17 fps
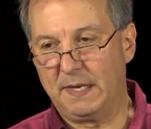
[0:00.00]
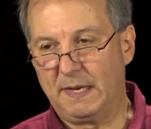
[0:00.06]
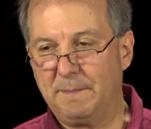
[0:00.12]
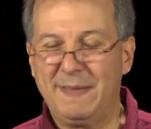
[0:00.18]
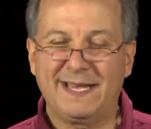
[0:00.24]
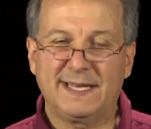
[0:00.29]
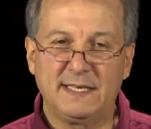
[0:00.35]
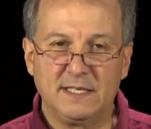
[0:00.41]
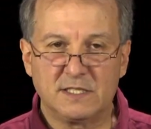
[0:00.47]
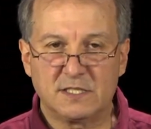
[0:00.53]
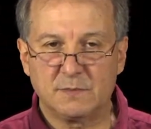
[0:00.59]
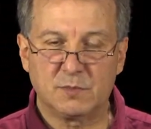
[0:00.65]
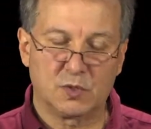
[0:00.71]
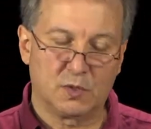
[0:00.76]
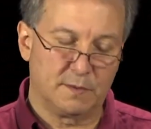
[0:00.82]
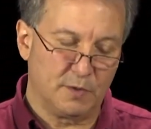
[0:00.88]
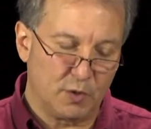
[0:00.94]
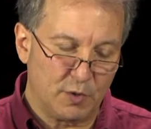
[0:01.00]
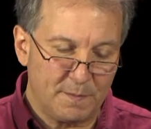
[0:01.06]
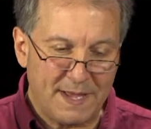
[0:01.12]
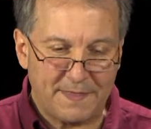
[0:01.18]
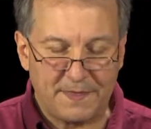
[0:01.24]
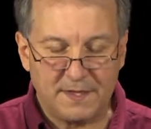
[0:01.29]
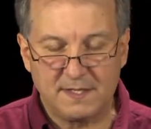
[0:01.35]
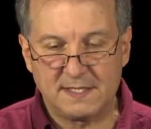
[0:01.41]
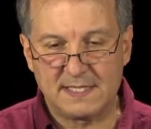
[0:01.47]
mechanisms or, or,
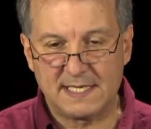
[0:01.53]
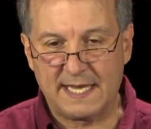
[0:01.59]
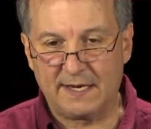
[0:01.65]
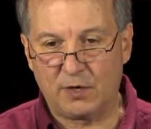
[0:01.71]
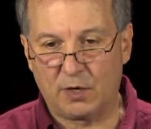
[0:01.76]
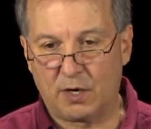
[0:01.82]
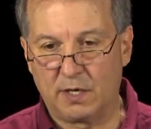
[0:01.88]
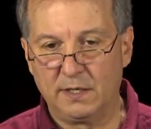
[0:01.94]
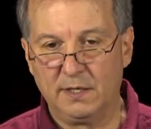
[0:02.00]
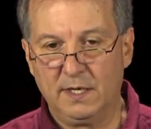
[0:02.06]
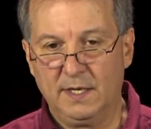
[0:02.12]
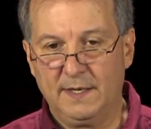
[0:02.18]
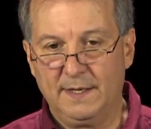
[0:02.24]
methods that are,